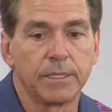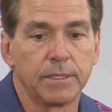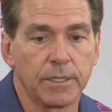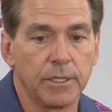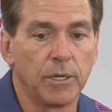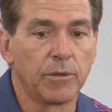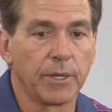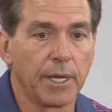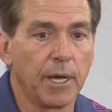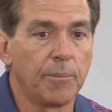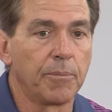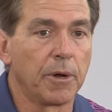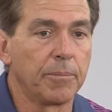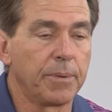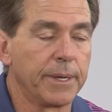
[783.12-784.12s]
know, to
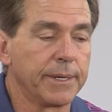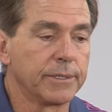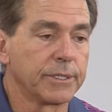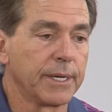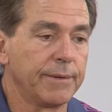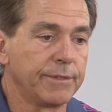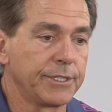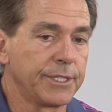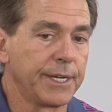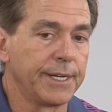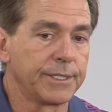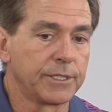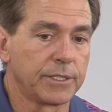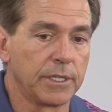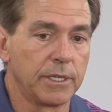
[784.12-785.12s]
help our players have a
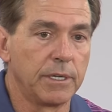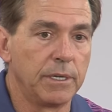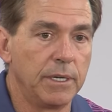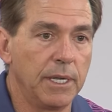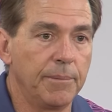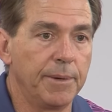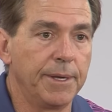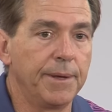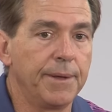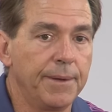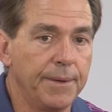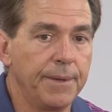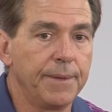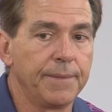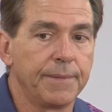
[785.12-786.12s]
chance to limit
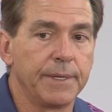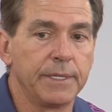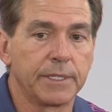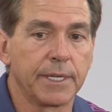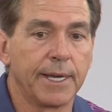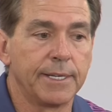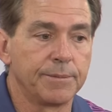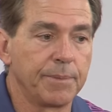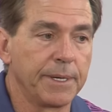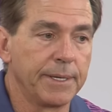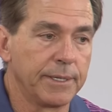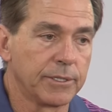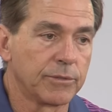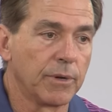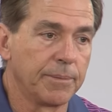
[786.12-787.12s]
these guys being
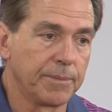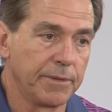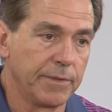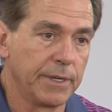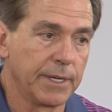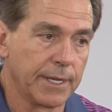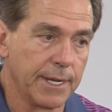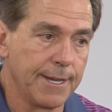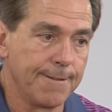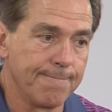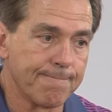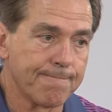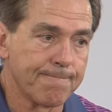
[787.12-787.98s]
disruptive in the game.